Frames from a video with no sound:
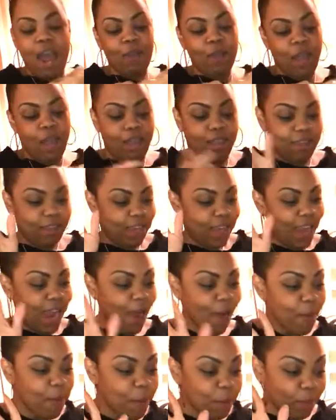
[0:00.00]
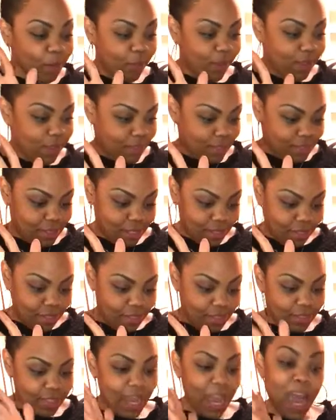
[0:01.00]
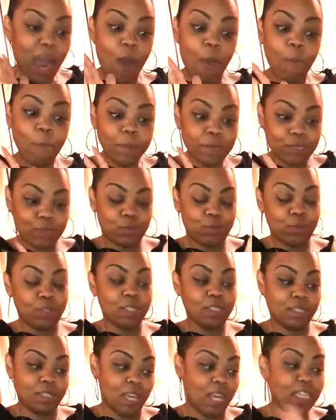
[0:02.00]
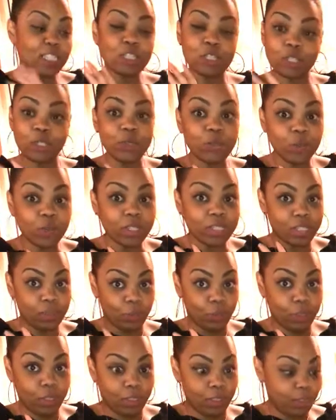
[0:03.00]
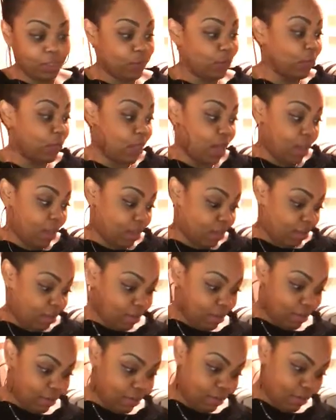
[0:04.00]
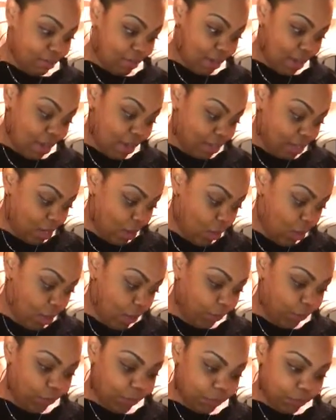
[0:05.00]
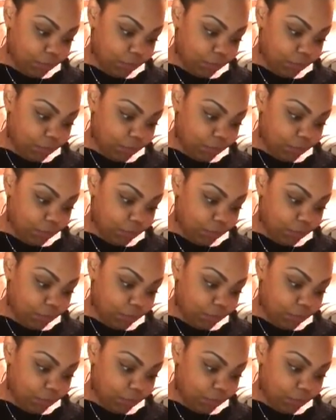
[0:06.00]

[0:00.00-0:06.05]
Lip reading: Okay, I remember what this is. I hope it's as cute as it was when I saw it.